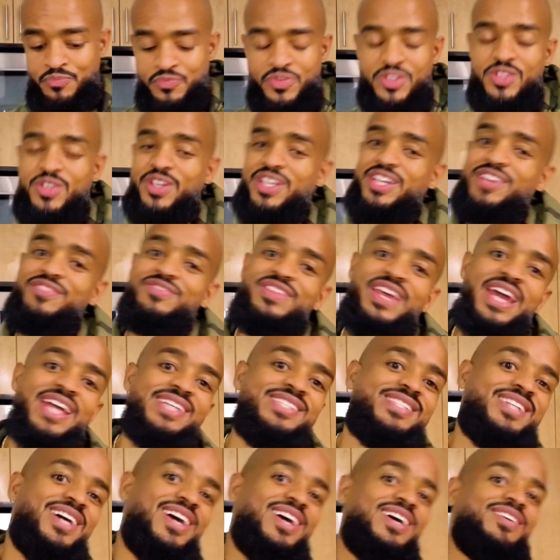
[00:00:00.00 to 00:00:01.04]
So give thanks
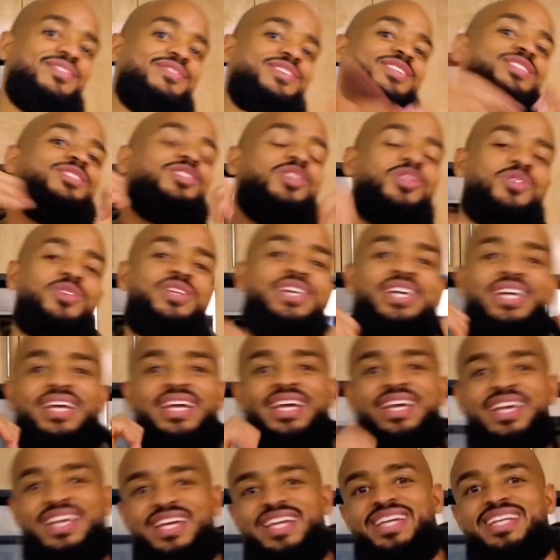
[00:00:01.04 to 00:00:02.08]
y'all for tuning
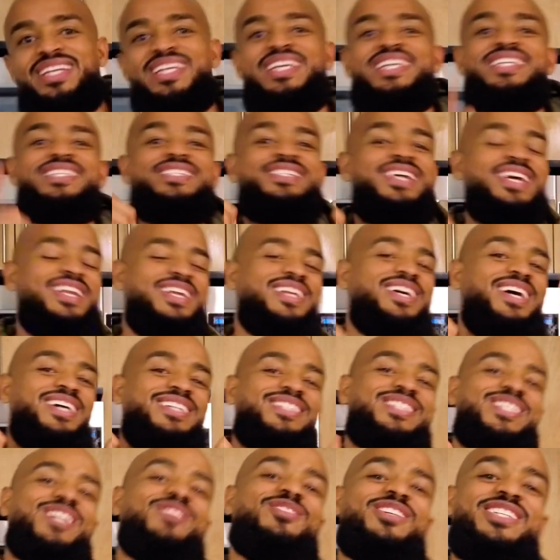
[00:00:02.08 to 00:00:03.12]
in. Sending y'all
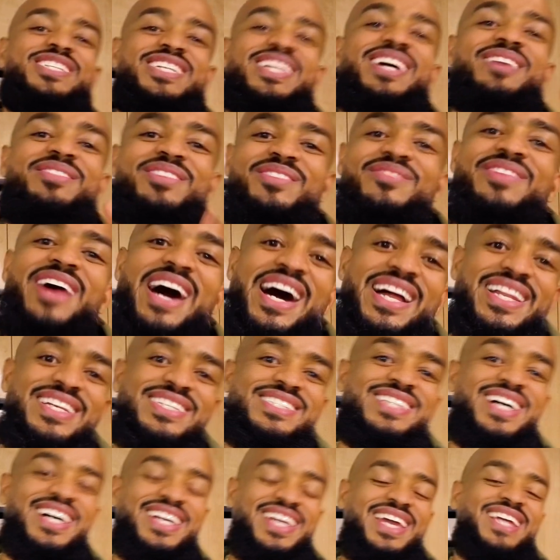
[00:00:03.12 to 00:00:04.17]
so much love and balance.
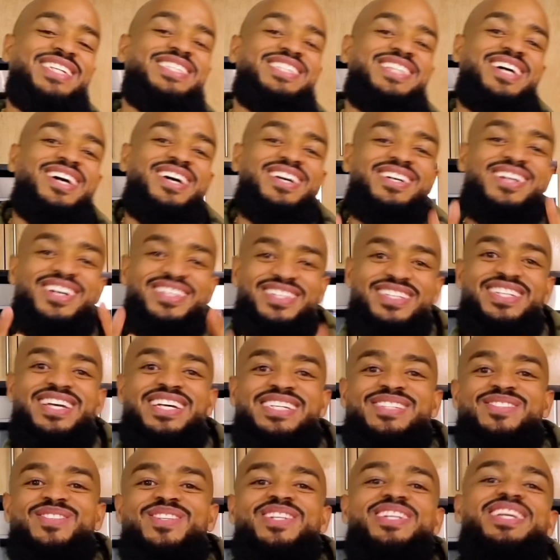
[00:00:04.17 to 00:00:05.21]
I'll catch y'all on the
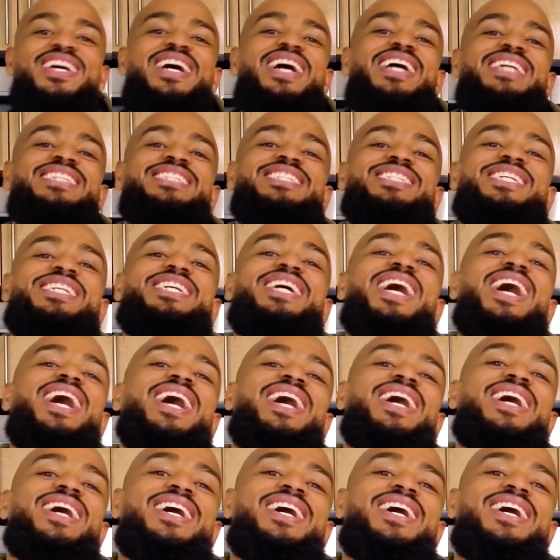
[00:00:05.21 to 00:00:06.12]
next one. Ja!